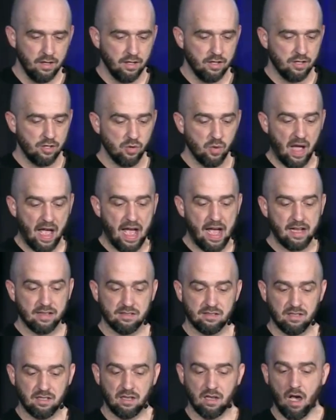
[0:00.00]
You
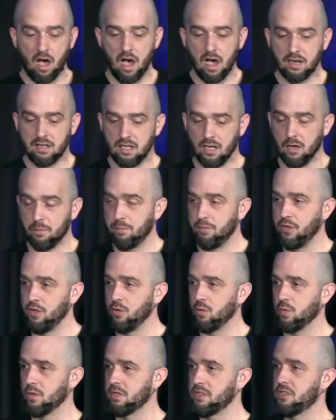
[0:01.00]
ask God to help
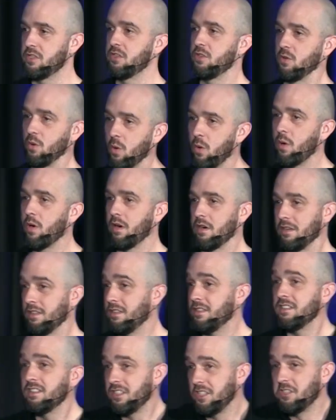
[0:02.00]
you restore
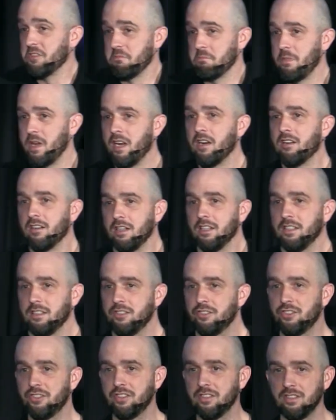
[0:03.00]
your
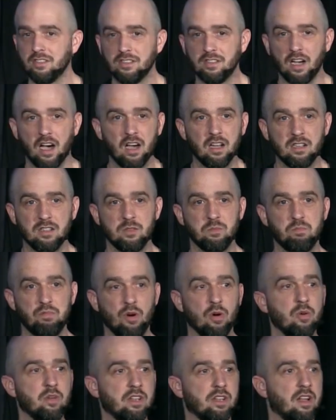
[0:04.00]
marriage. God, it's
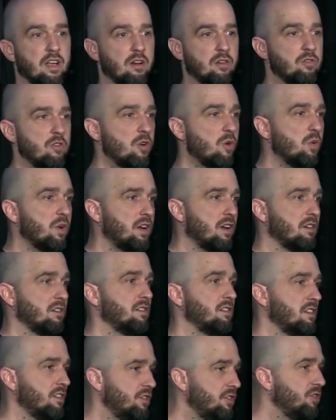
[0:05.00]
broken. I don't know what
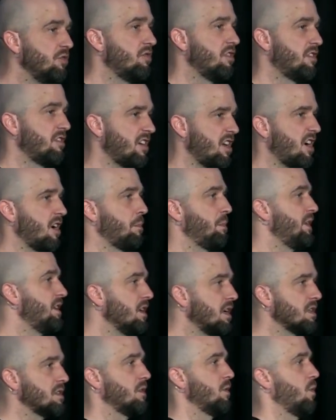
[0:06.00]
else to do. The therapy
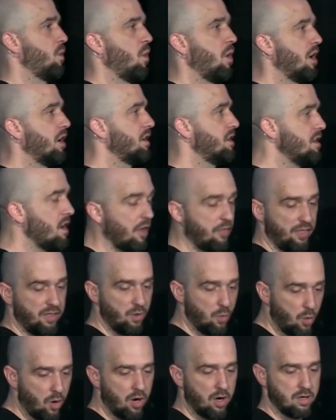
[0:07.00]
doesn't work.
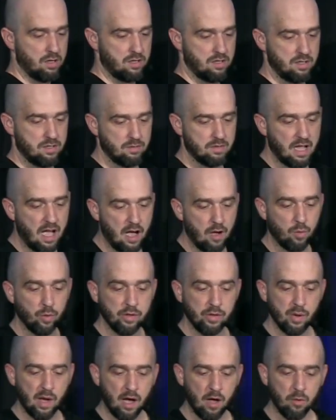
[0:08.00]
Nothing works. God, will
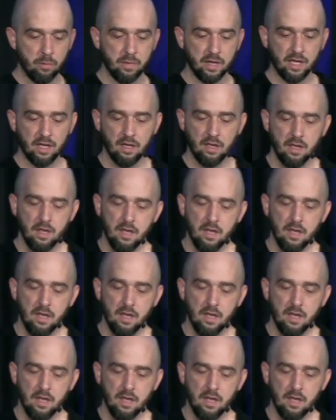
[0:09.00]
you help me?